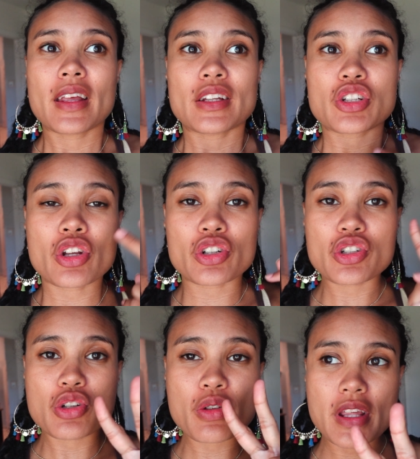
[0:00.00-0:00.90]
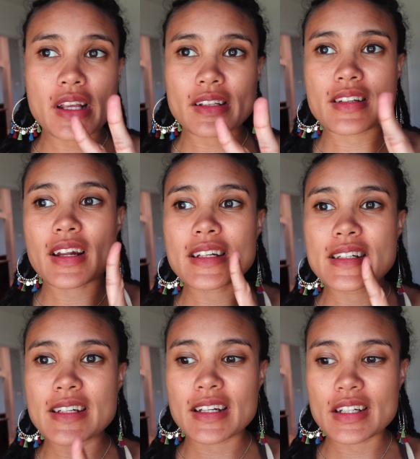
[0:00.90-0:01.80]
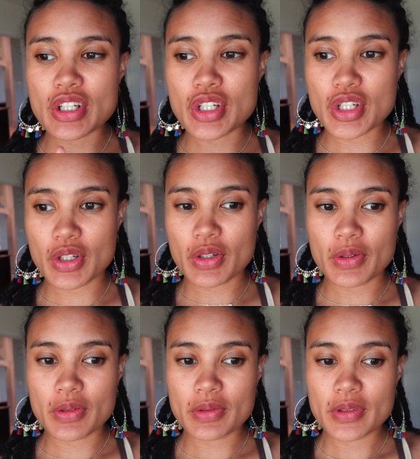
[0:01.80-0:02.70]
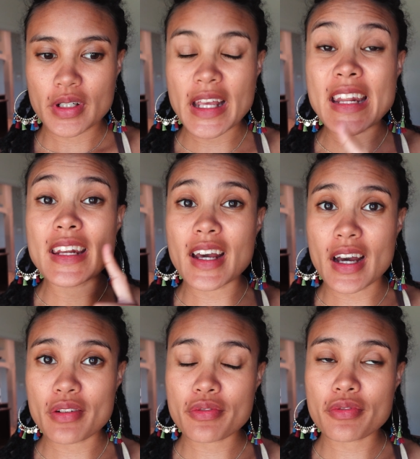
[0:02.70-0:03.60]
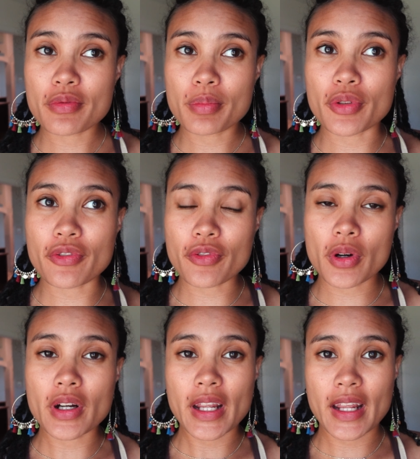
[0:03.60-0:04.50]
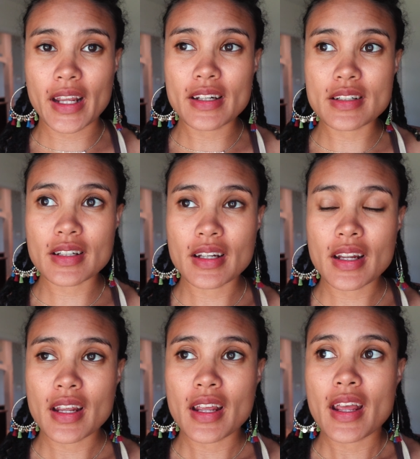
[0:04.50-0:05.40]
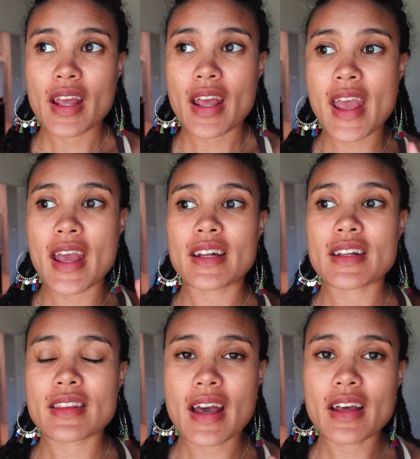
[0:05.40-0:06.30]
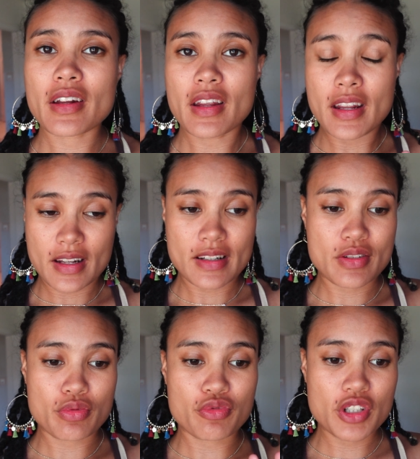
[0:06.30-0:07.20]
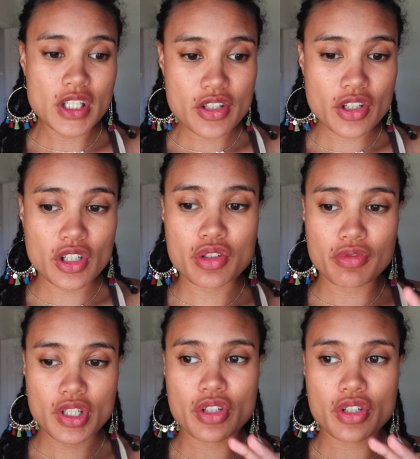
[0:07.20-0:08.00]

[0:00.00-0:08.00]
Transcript: There's two things that I didn't do enough beforehand, and that is research